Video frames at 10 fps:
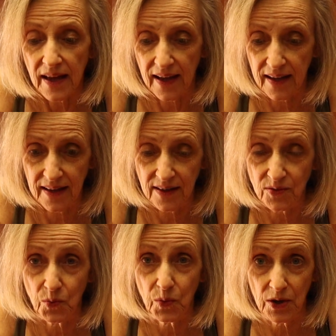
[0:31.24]

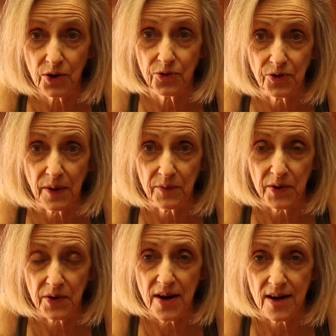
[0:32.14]
and work from
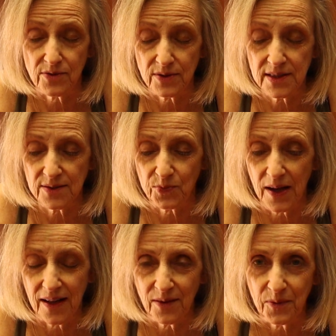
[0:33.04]
their house
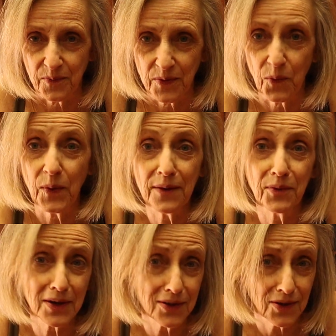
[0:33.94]
while we
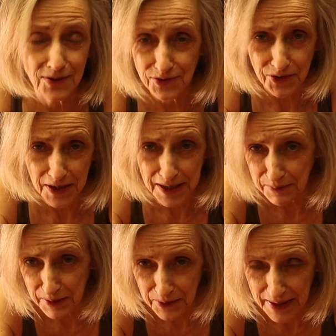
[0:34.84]
were closed for a
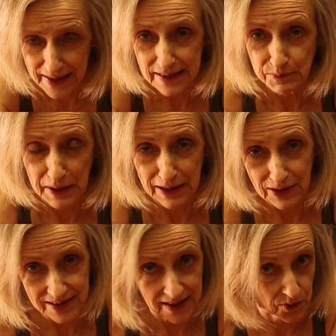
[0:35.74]
couple of weeks, but it
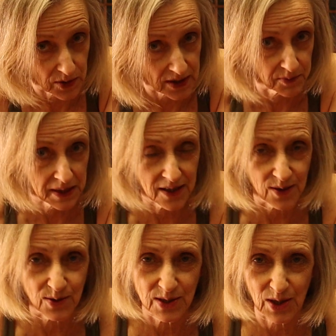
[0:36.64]
looks like we're going to be
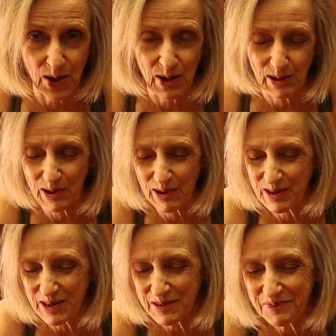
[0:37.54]
closed a lot
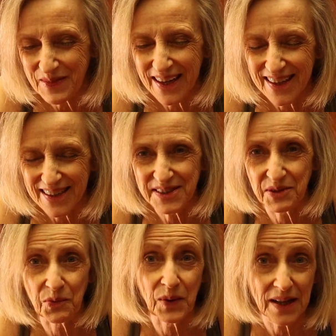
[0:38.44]
longer.
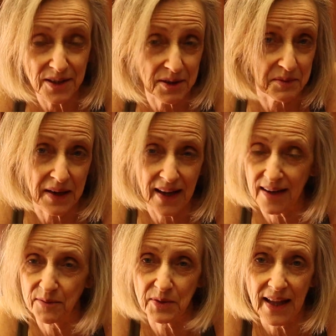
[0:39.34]
So welcome,
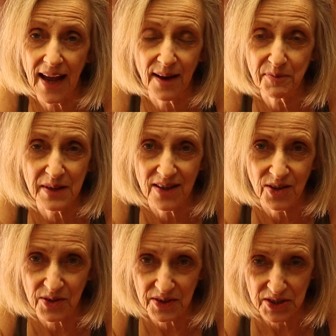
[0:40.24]
and I'm really happy that
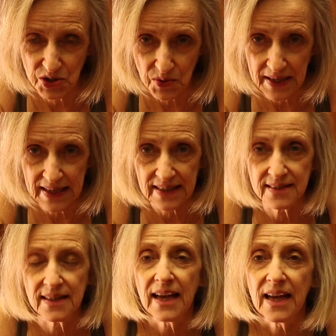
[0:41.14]
you're going to join us.